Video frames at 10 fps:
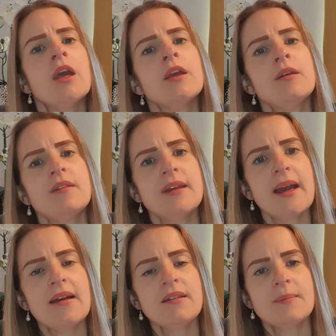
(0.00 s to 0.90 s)
You see,
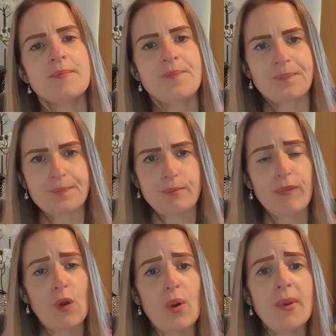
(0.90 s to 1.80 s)
guys,
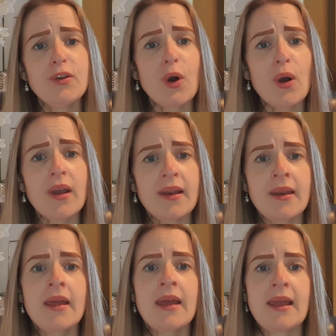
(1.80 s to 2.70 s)
when we're talking
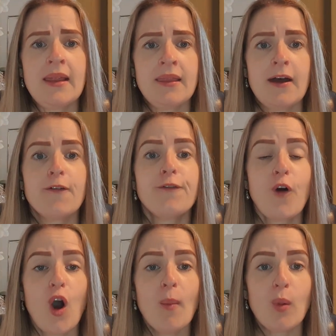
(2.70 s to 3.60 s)
in a
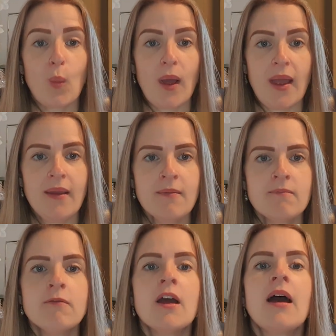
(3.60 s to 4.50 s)
formal way,
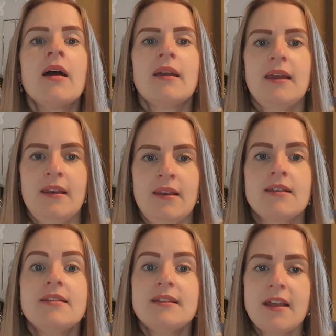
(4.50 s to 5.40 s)
in
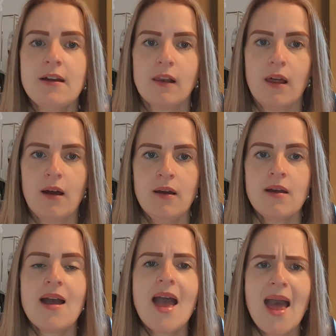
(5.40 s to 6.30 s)
singular
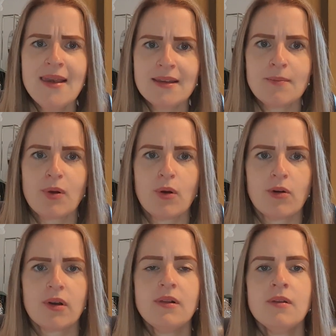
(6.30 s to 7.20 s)
and in
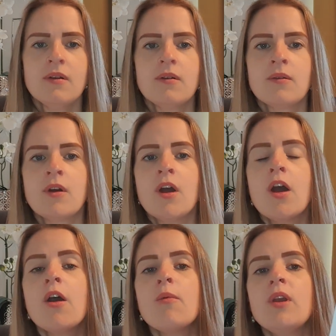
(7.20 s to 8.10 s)
plural,
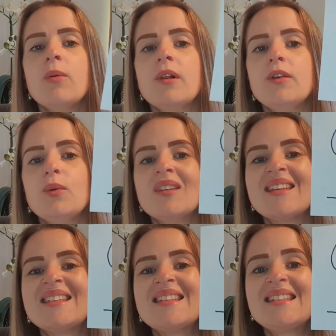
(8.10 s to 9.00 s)
we will use
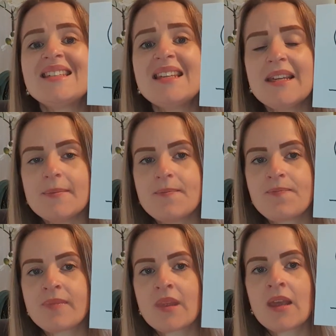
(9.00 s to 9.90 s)
Sie.
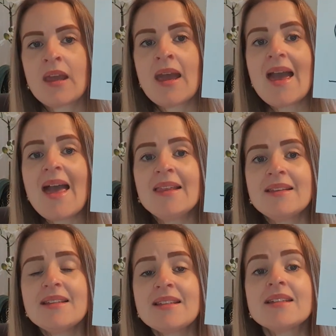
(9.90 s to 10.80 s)
And
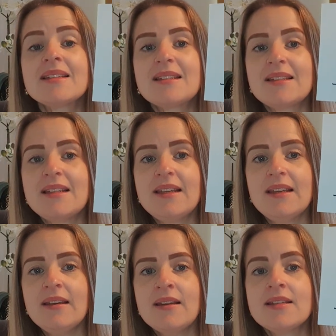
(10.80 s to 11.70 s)
this
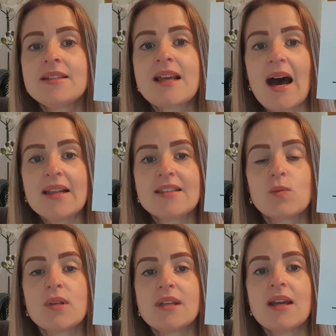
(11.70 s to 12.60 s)
Sie starts
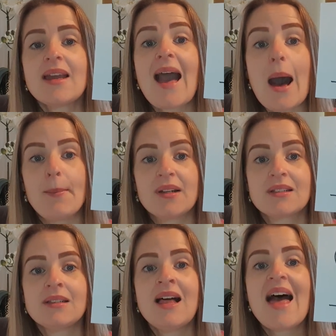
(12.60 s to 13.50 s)
with a
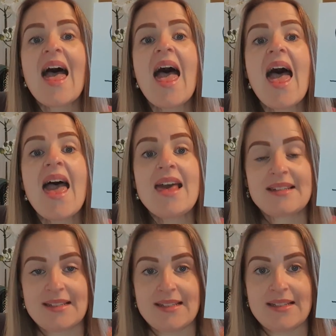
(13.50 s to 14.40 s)
capital
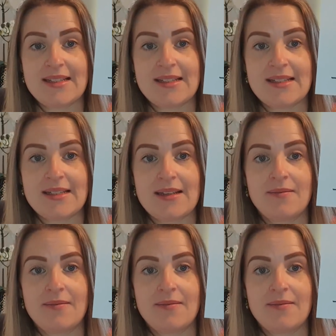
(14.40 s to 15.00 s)
S.